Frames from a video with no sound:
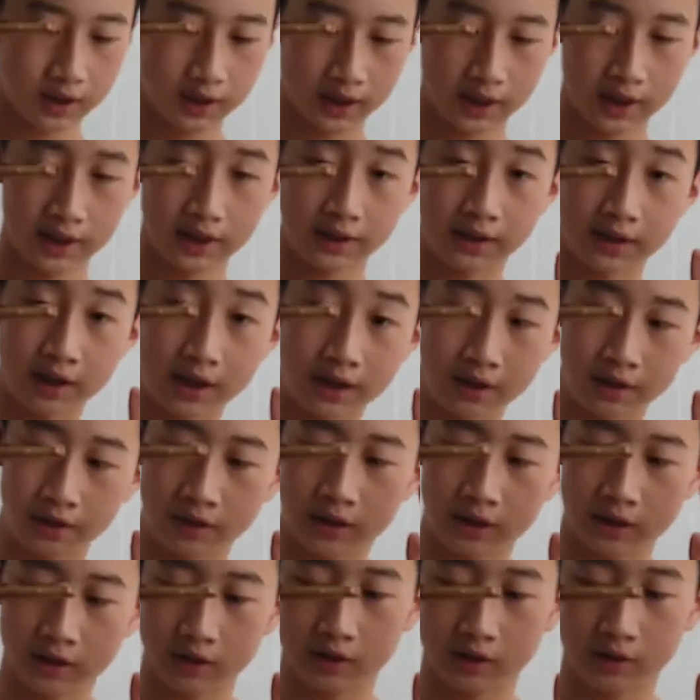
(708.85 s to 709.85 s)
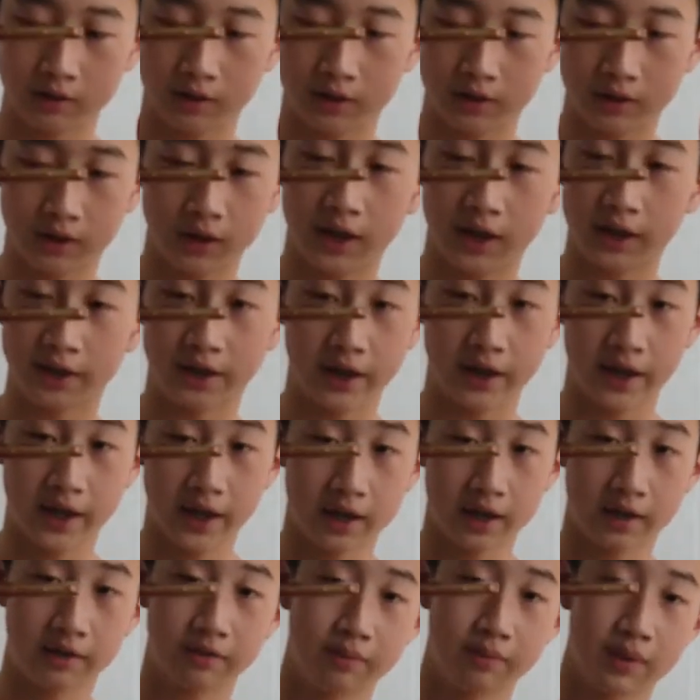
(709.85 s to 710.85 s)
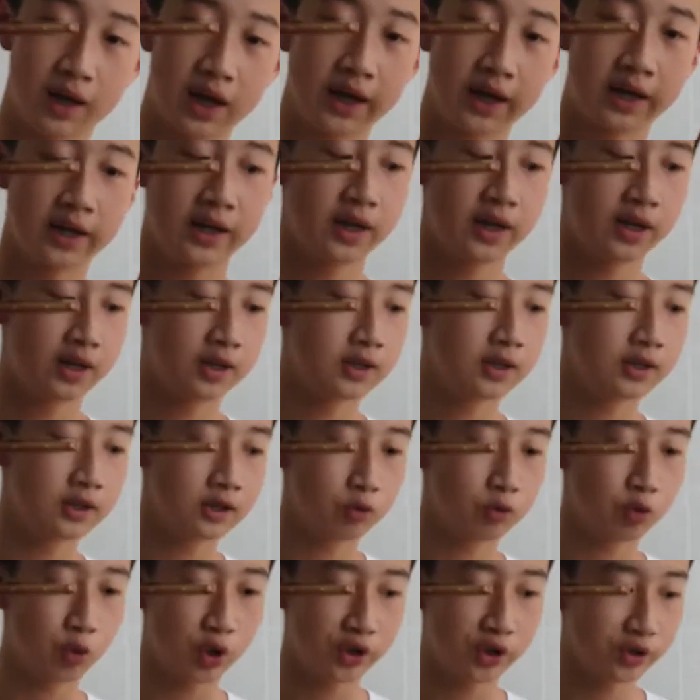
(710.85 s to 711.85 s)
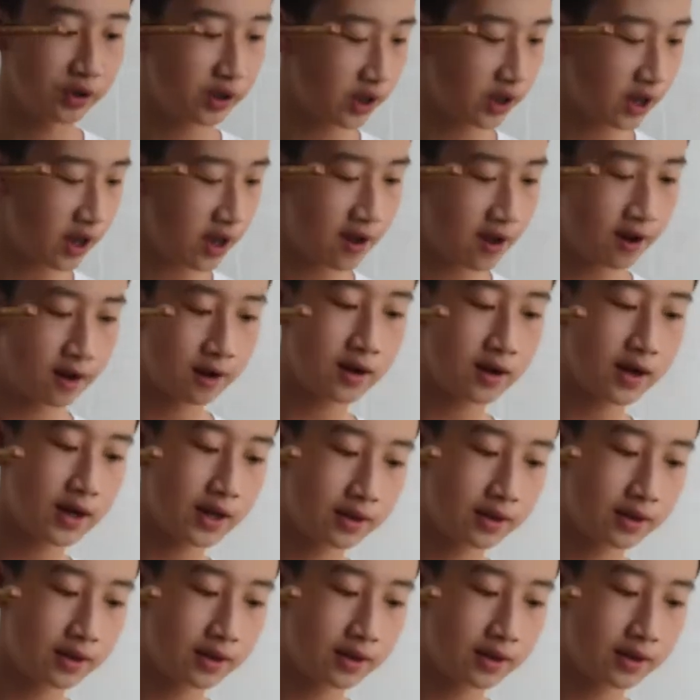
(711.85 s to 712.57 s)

and then this other hand of mine is the air,